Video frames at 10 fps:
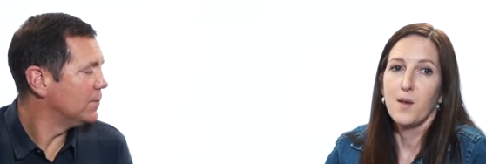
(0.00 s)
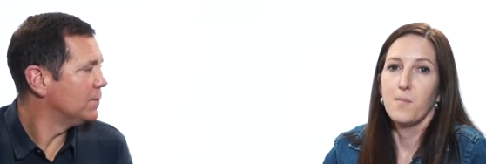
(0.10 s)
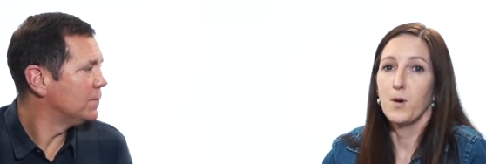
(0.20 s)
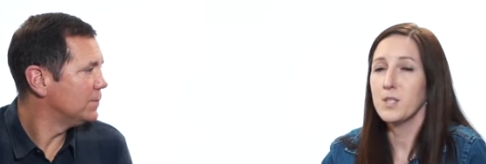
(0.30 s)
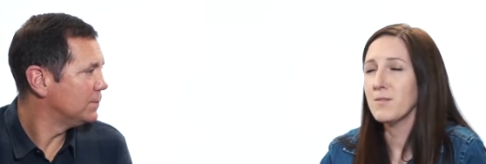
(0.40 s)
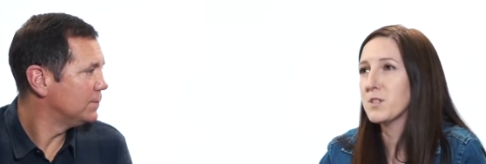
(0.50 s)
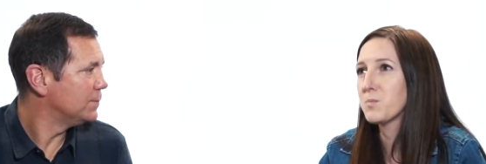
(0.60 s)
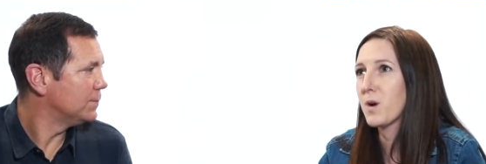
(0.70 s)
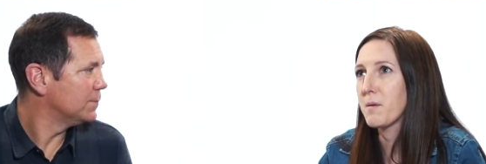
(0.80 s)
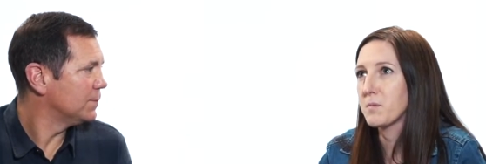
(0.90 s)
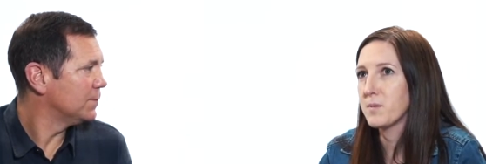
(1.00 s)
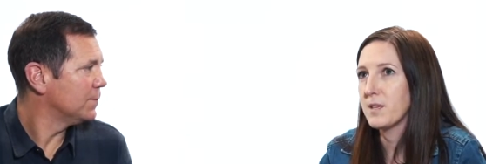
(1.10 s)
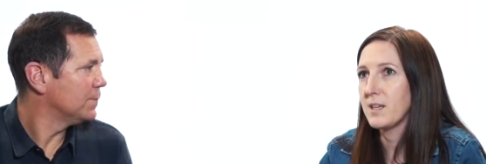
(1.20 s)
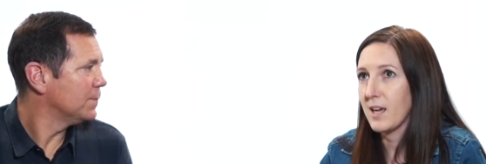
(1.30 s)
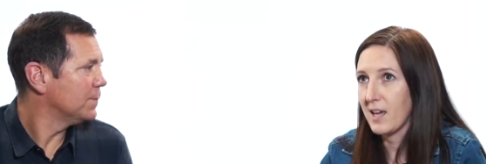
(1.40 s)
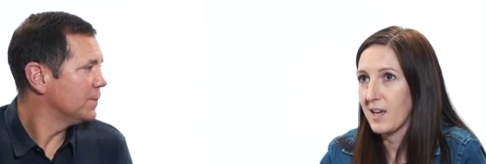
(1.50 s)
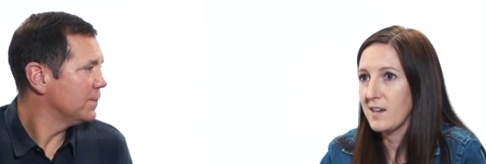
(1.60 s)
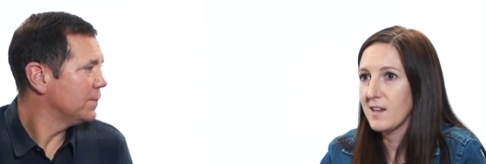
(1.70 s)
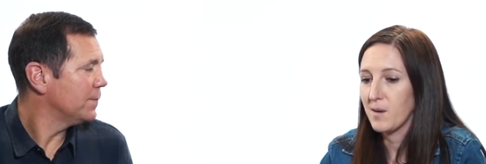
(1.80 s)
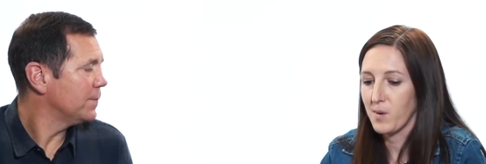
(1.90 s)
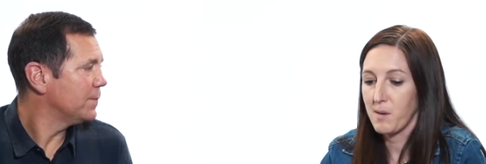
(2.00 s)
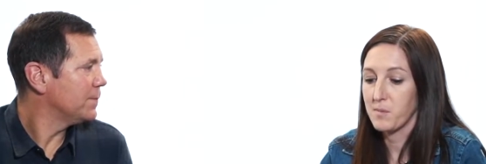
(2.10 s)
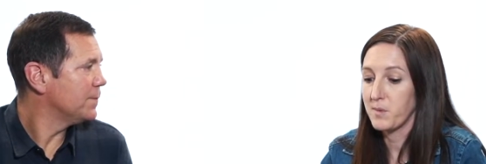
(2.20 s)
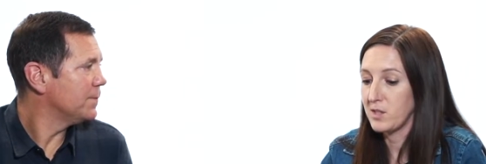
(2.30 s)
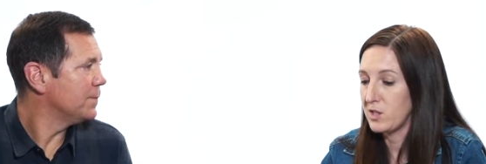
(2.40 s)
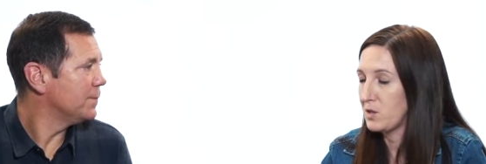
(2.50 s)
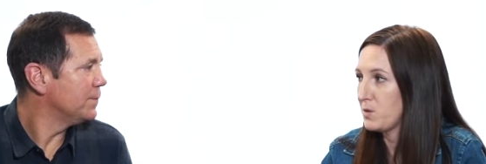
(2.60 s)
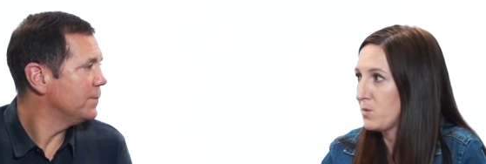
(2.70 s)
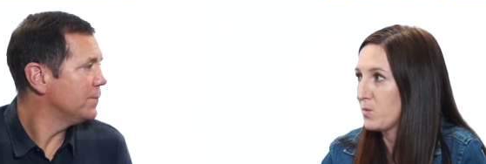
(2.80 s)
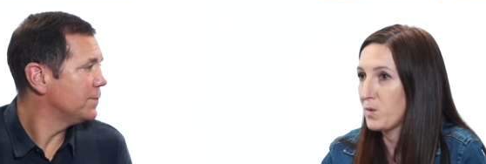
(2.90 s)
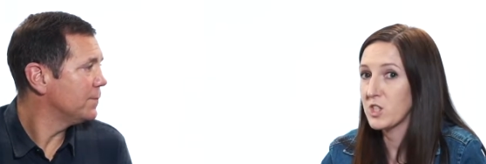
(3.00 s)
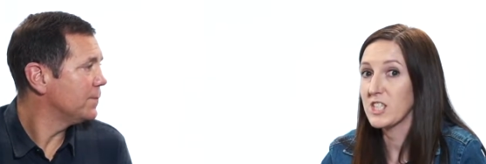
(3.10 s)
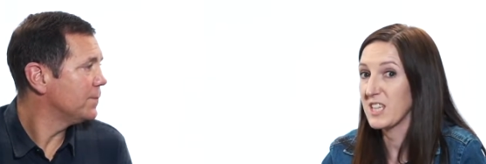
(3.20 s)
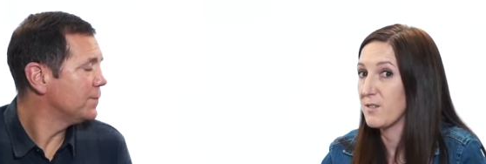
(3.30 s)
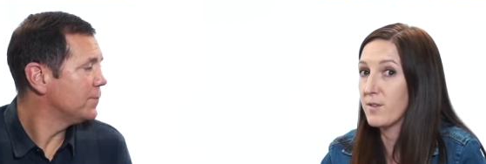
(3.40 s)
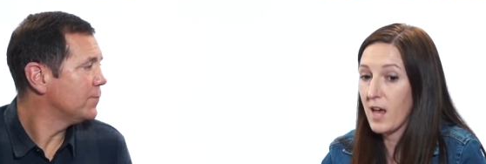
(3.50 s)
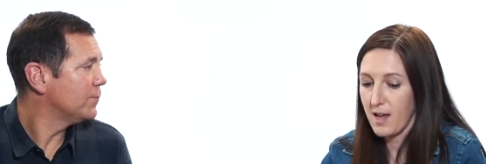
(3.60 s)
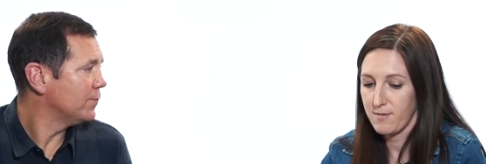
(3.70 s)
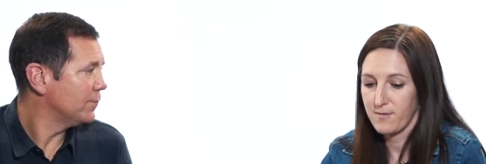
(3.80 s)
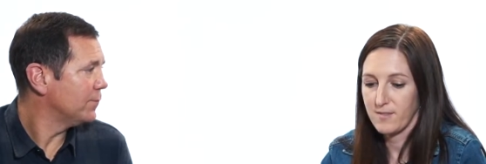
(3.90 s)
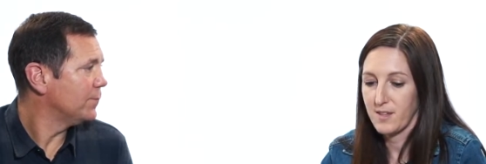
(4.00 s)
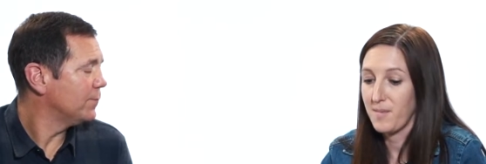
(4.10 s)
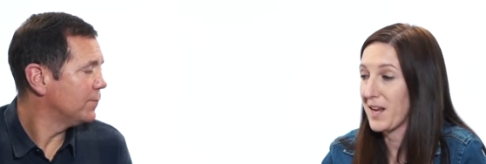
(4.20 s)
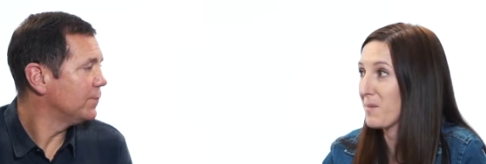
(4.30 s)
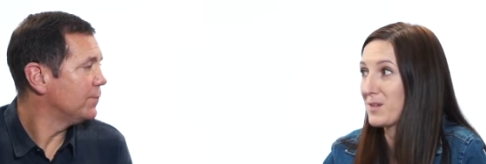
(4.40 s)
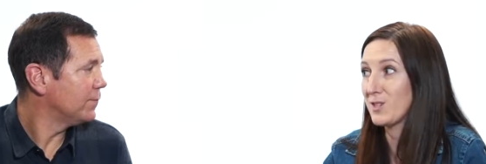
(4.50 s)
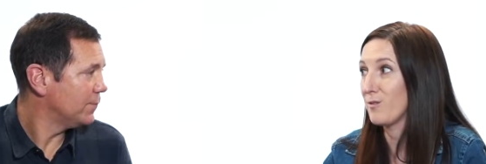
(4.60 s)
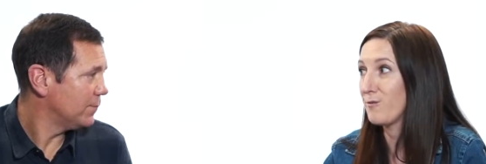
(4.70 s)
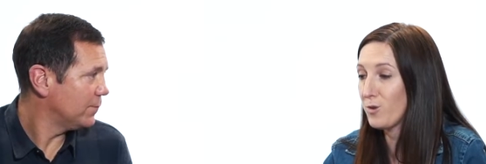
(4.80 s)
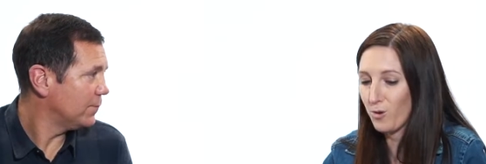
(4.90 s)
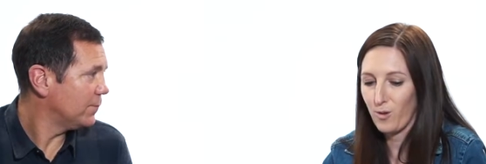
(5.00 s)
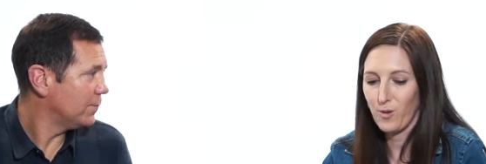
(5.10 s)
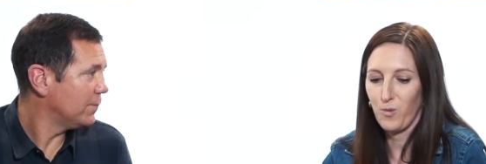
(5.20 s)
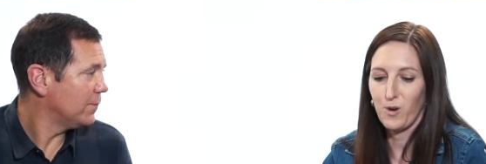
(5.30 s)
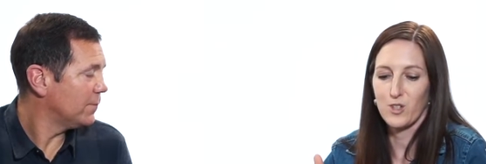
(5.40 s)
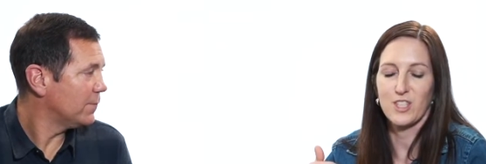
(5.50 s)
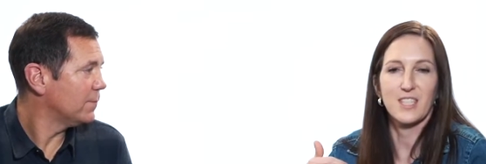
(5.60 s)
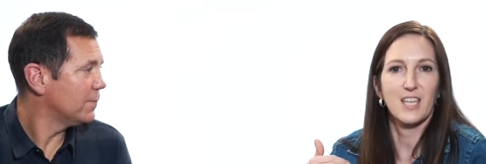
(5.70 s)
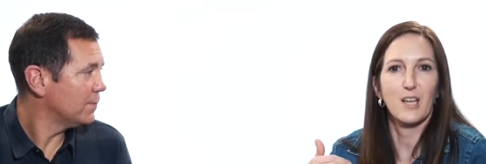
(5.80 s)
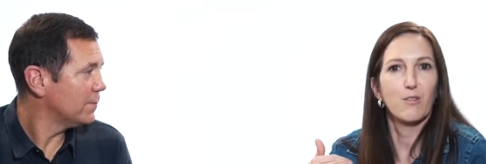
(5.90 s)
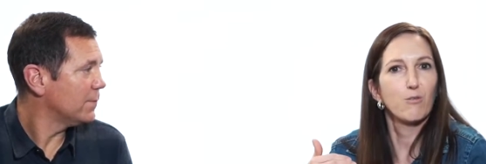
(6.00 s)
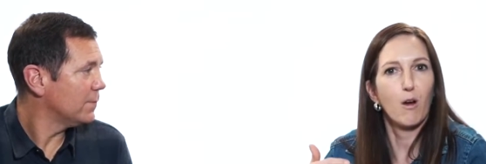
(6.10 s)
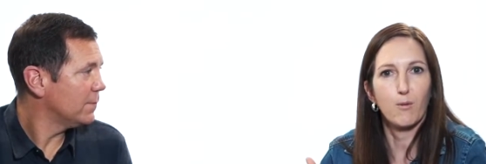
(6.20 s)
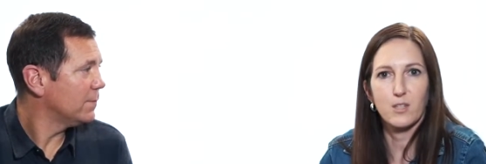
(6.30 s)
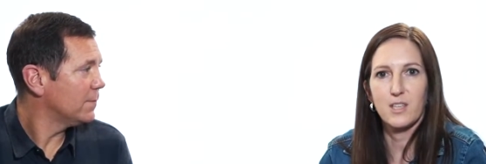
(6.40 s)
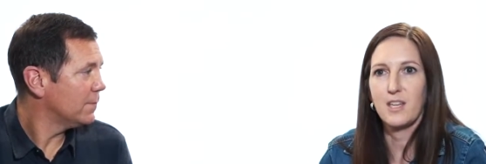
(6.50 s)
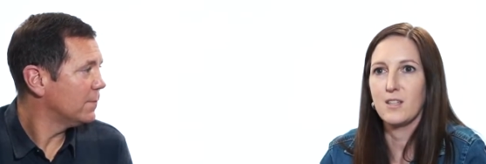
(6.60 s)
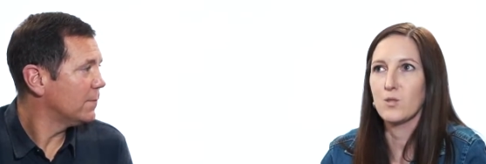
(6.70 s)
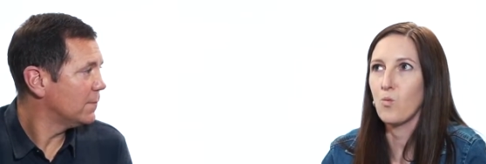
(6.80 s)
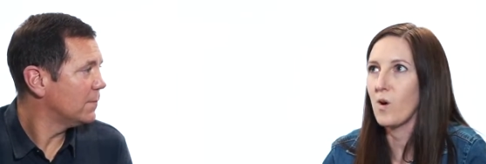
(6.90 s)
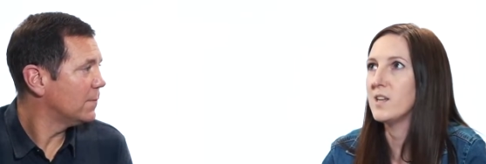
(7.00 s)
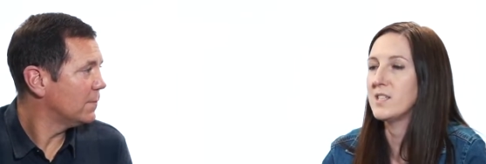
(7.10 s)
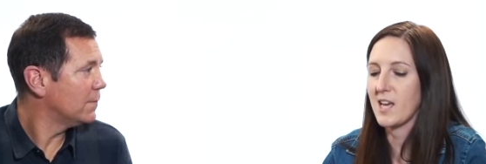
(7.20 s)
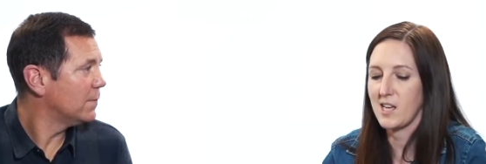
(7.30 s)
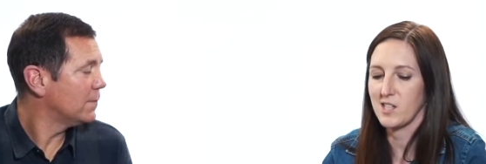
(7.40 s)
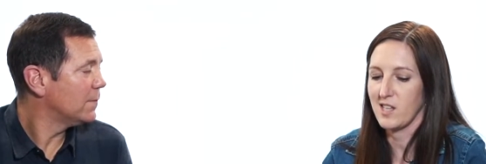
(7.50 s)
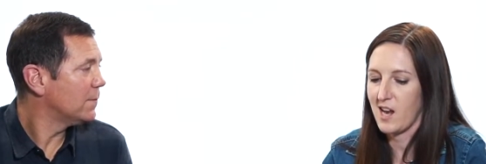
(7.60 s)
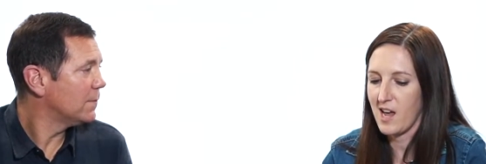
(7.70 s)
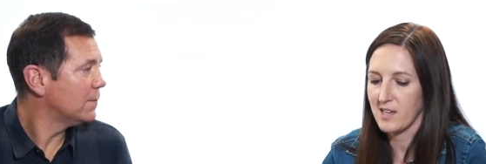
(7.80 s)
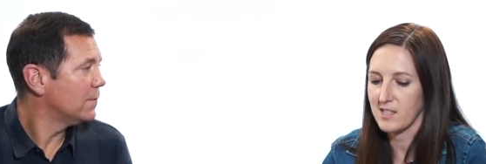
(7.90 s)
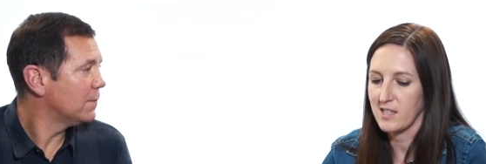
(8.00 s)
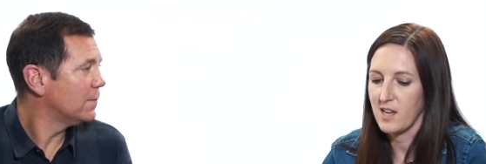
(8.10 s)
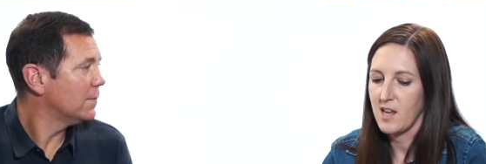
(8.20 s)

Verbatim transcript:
Speaker 1: Most of us probably can and probably do. We just live life. It may not be to the full. We're just getting through our routines one day to the next.